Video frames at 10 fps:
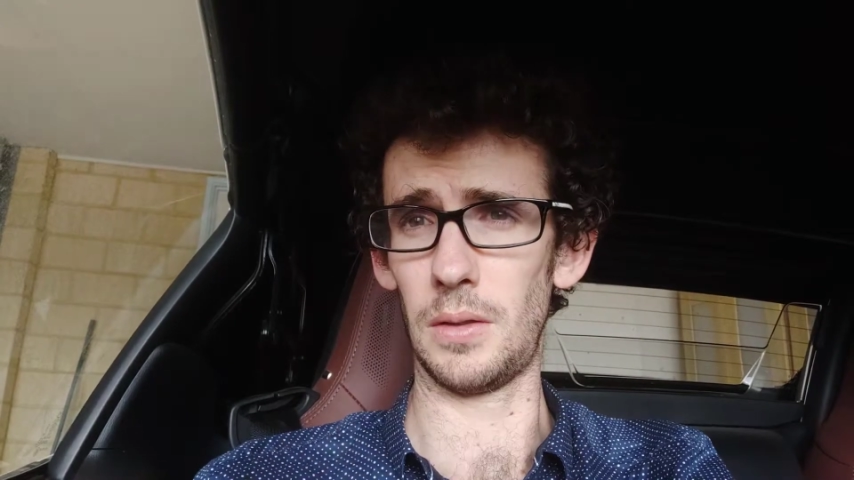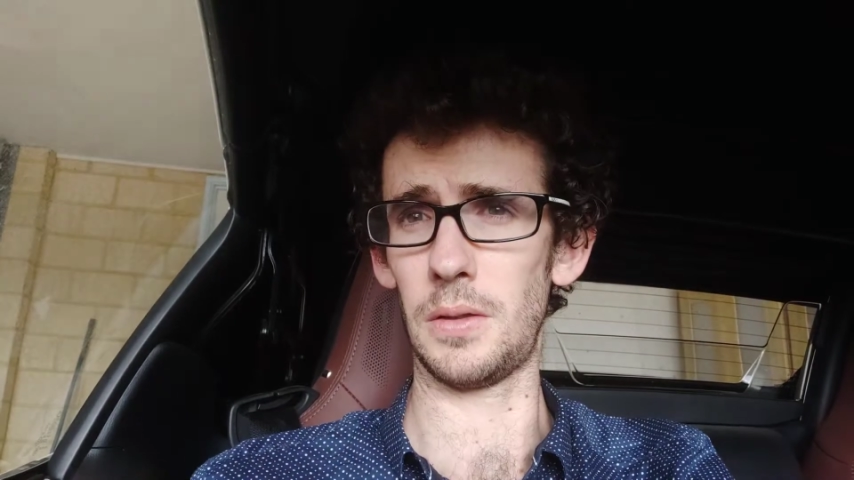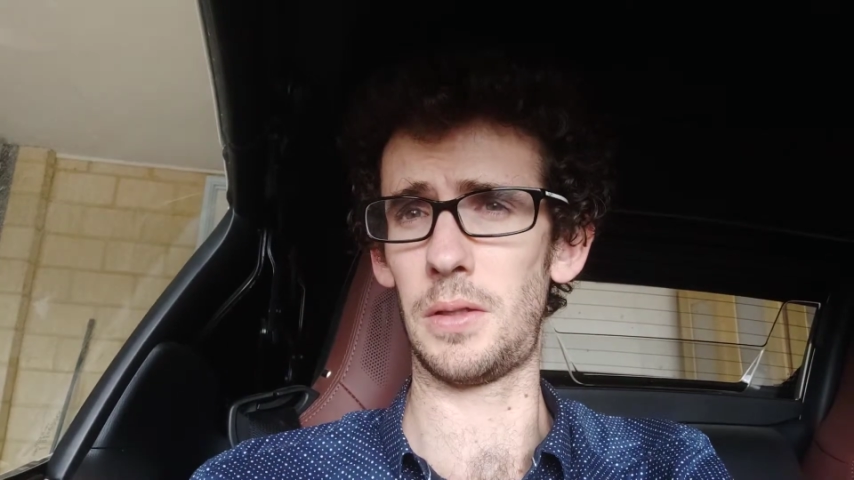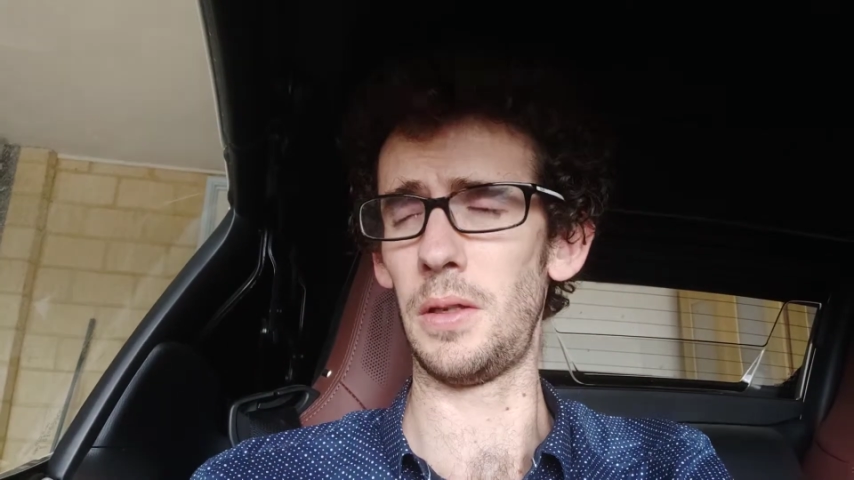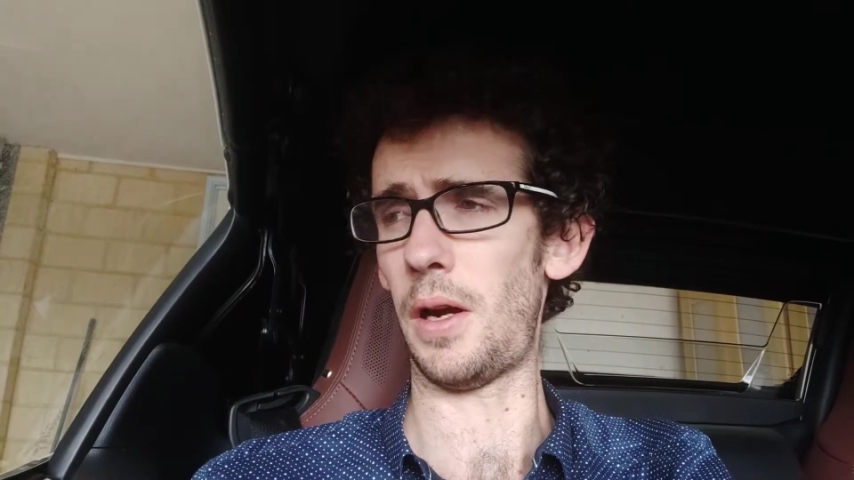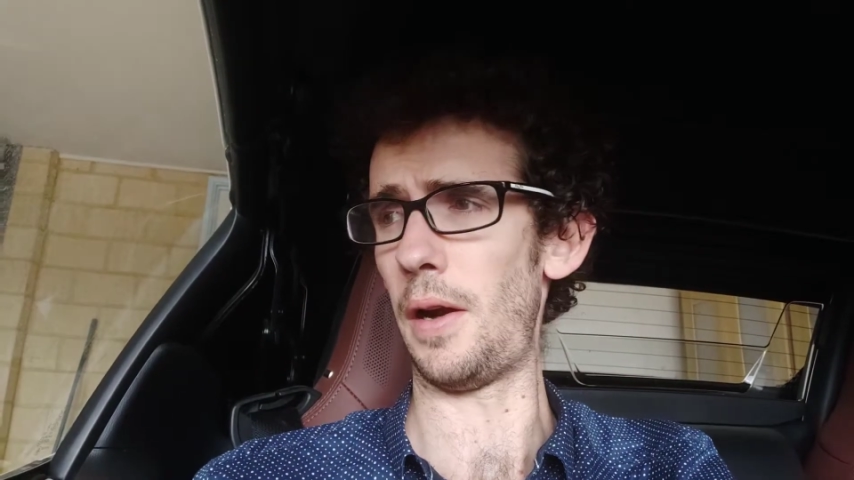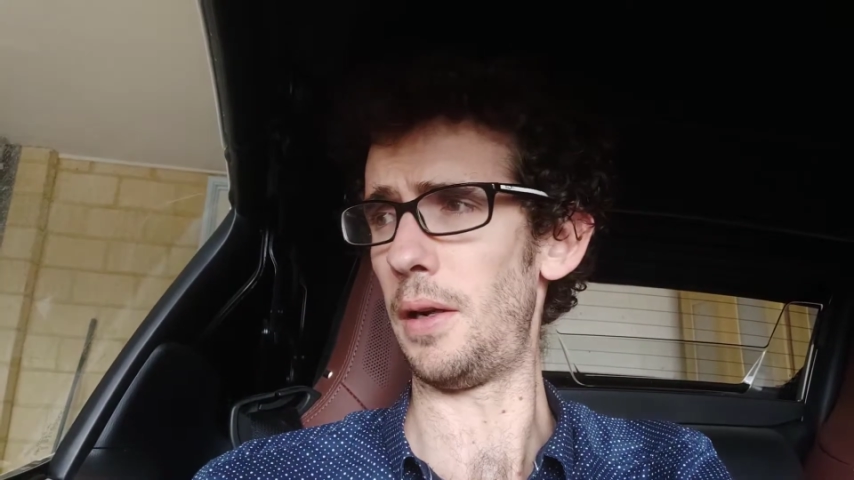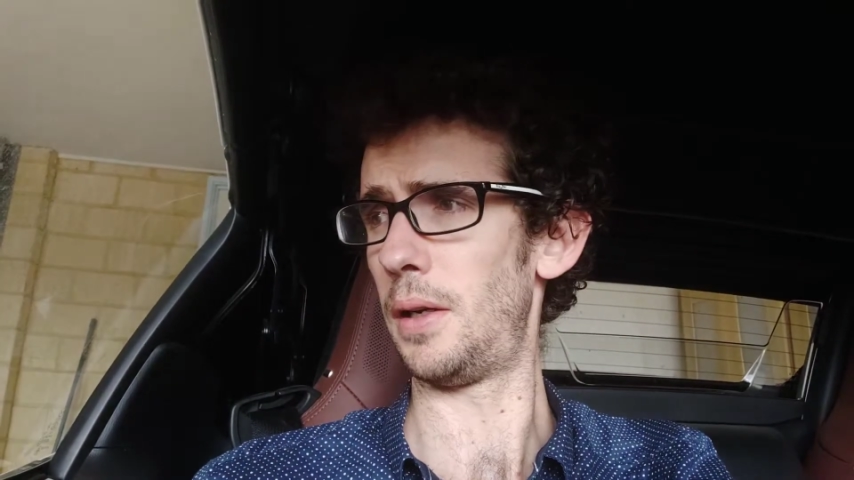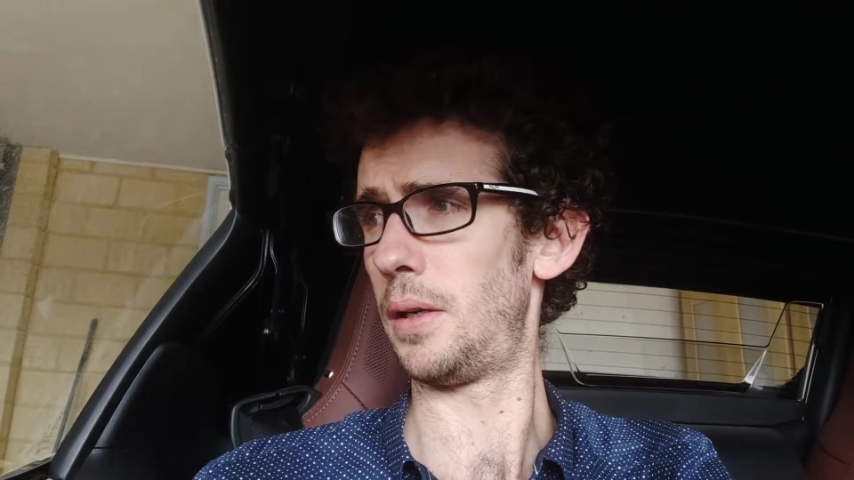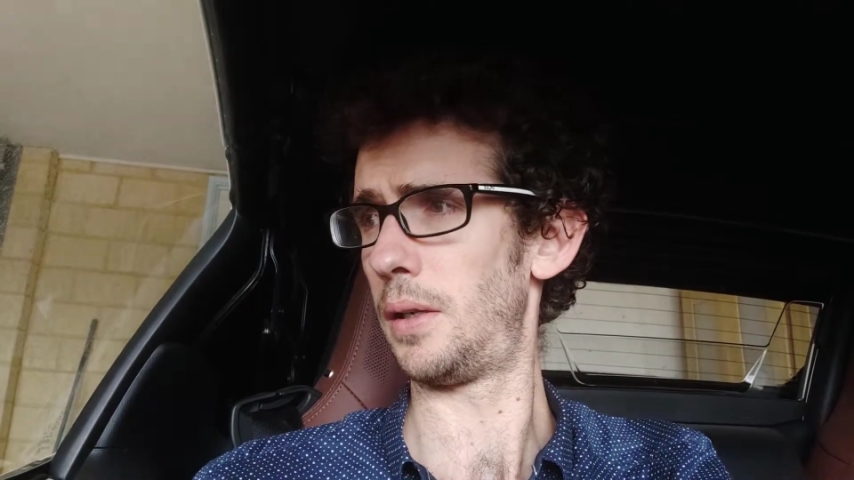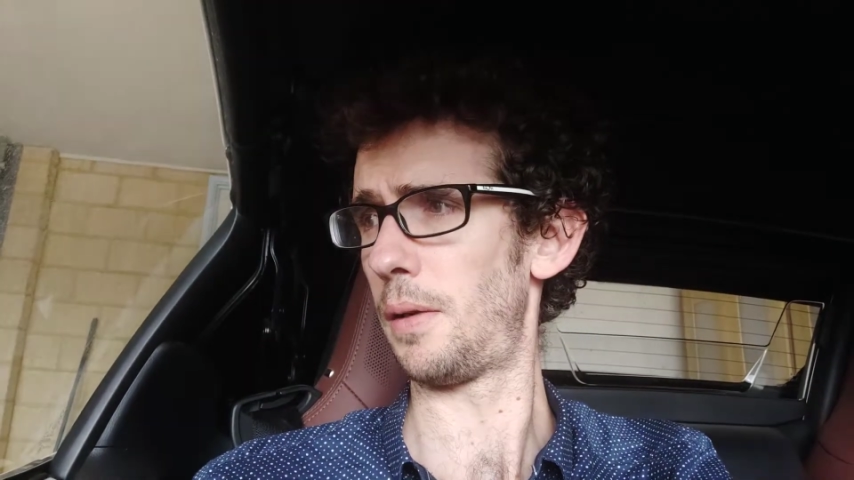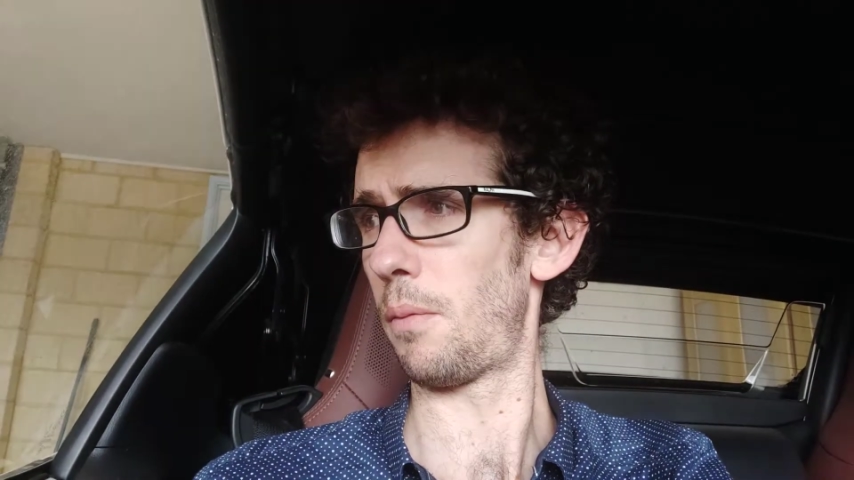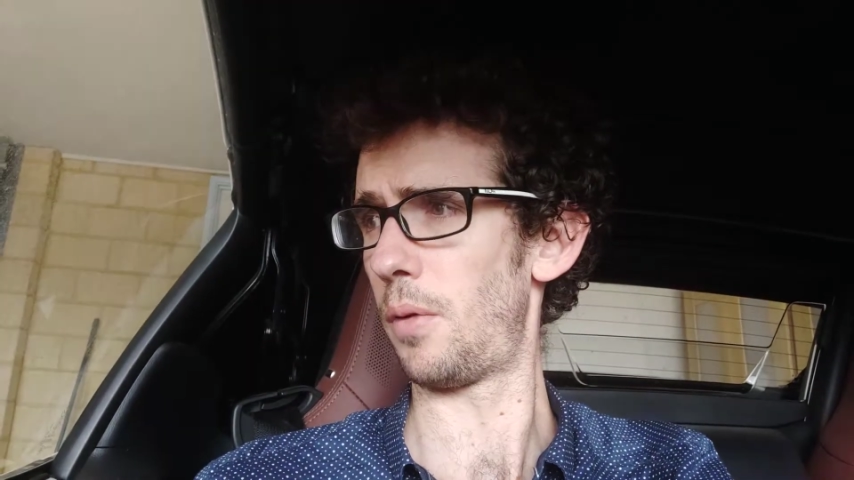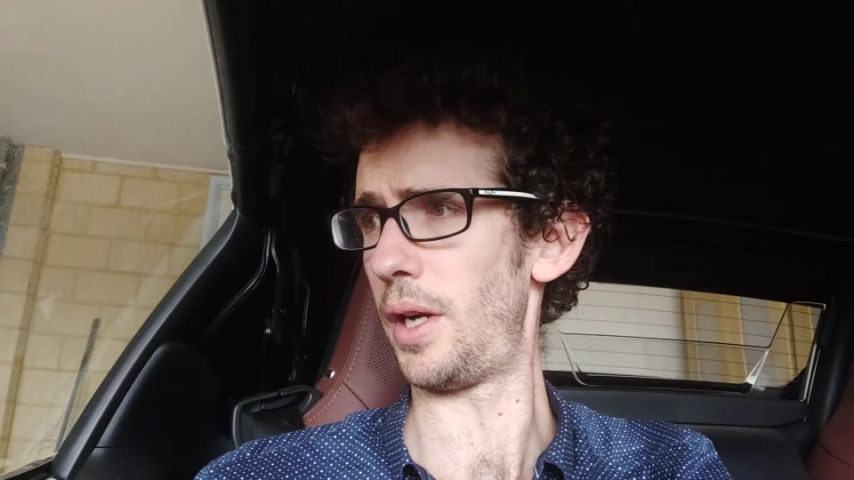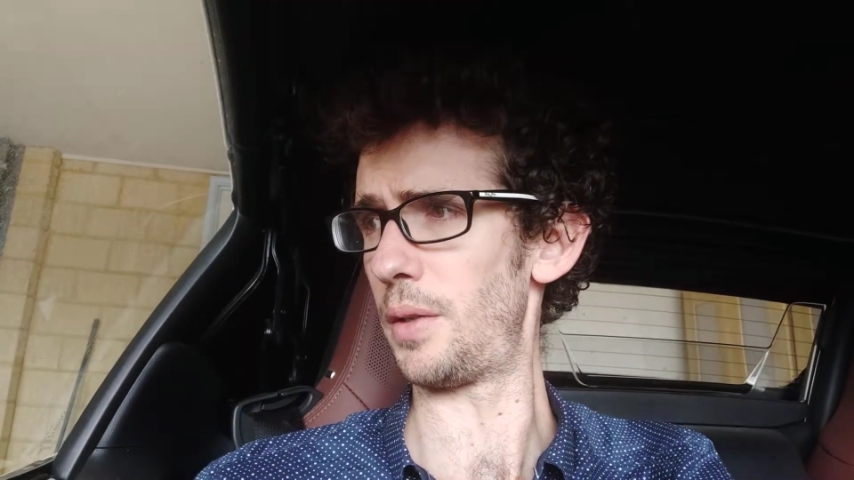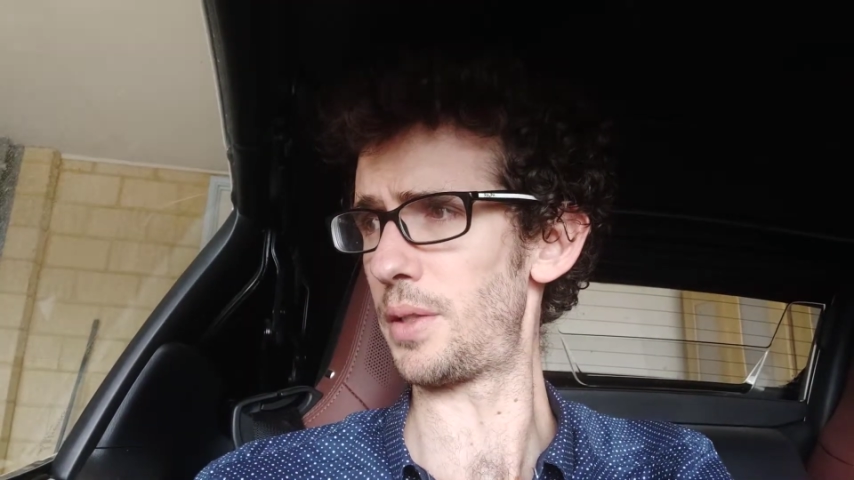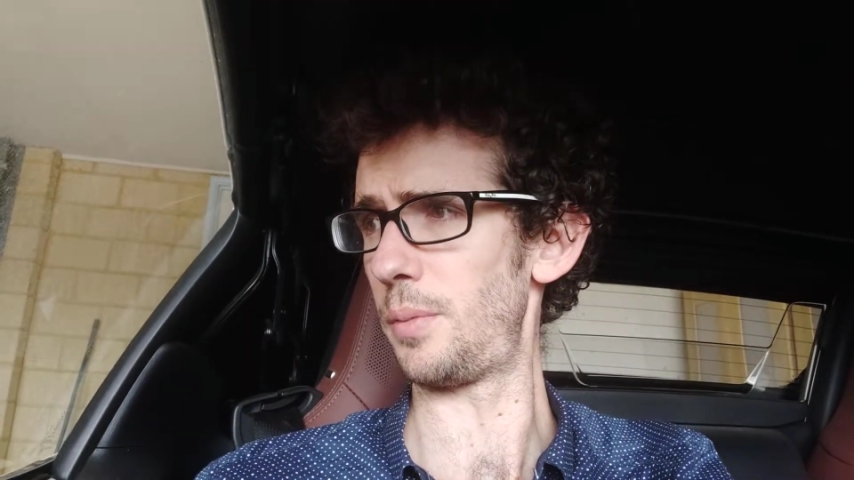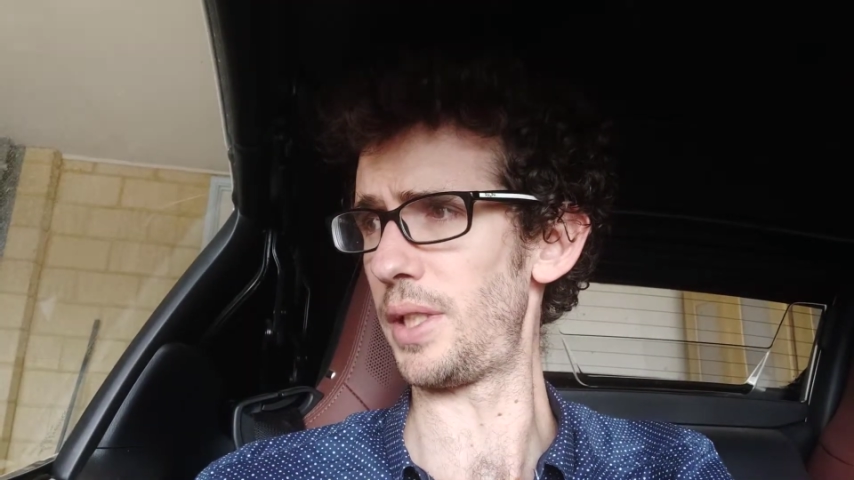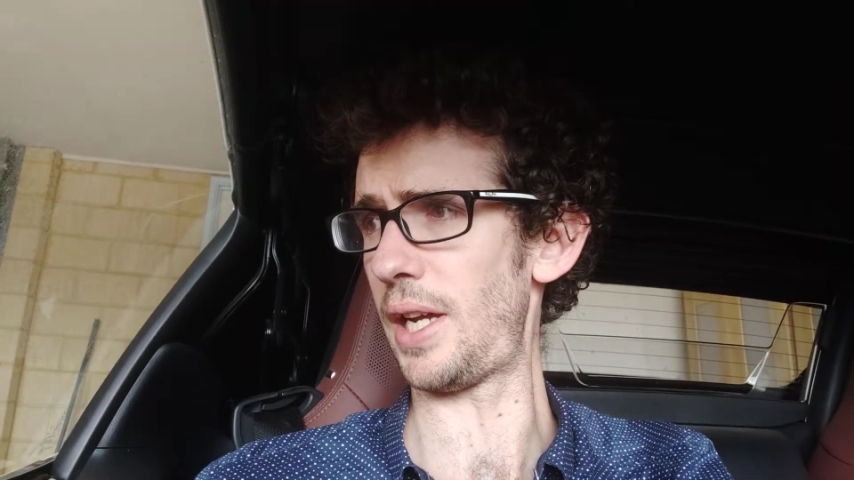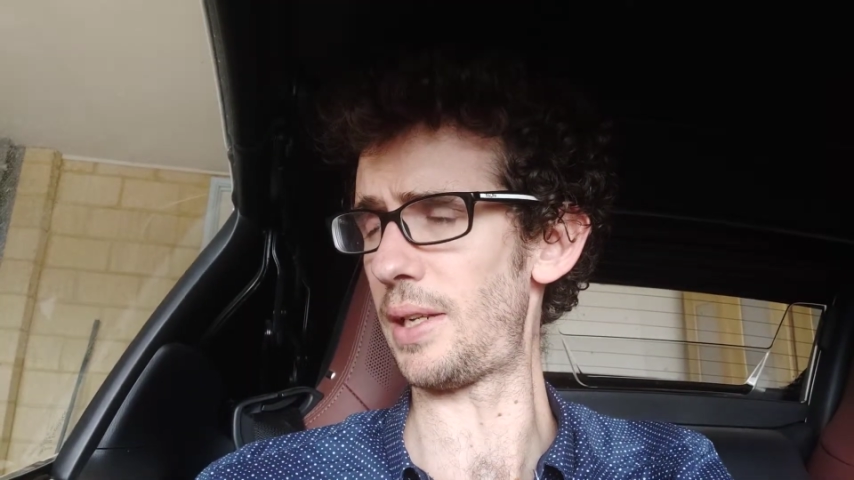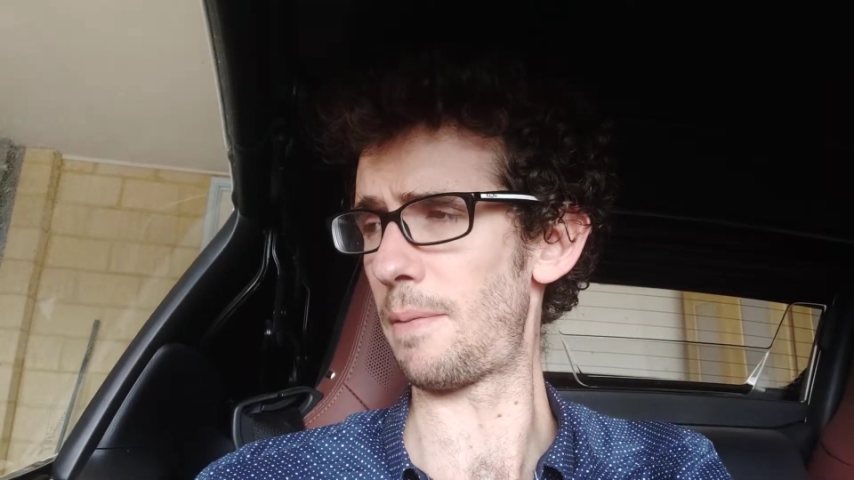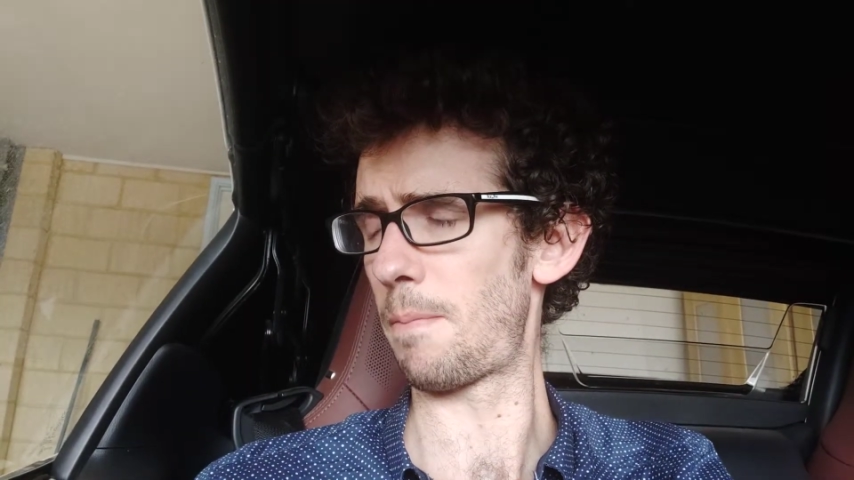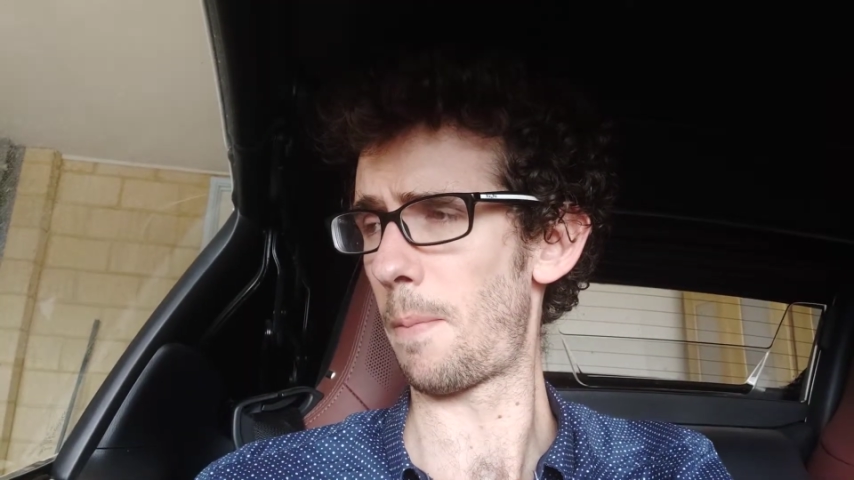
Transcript: So, what else did we get?